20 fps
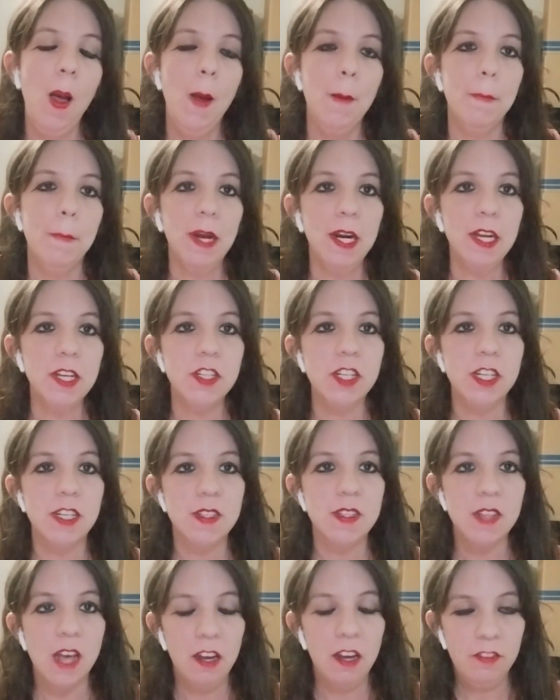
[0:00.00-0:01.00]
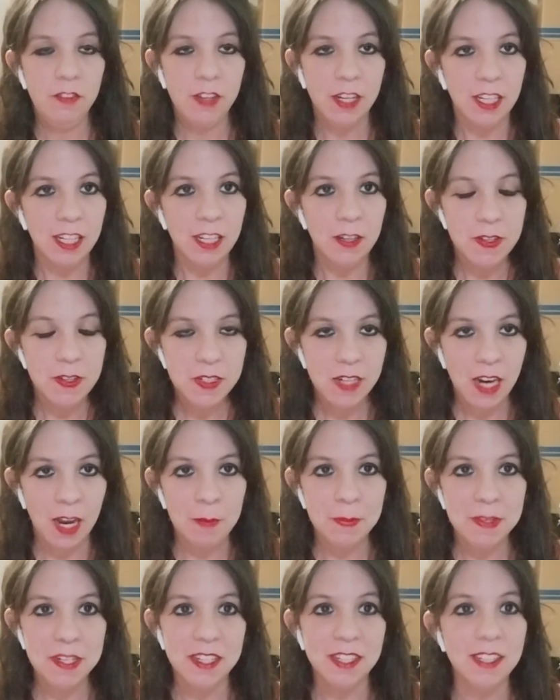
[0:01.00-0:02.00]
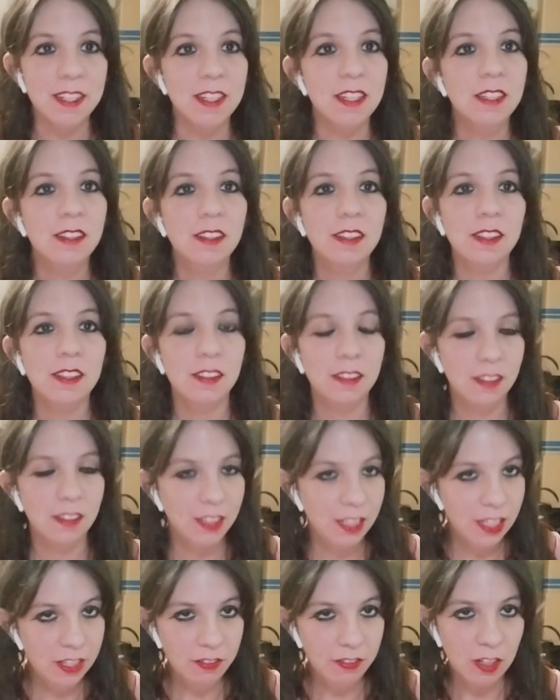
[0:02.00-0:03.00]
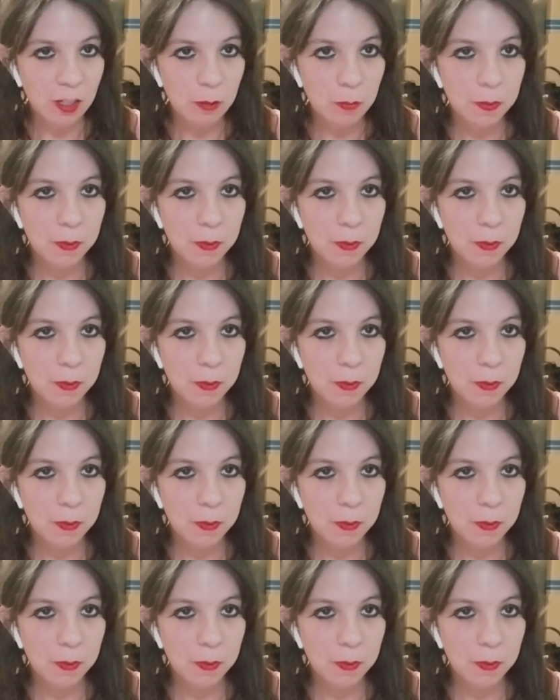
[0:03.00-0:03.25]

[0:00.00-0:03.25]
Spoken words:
But it's just, I feel it was time to give up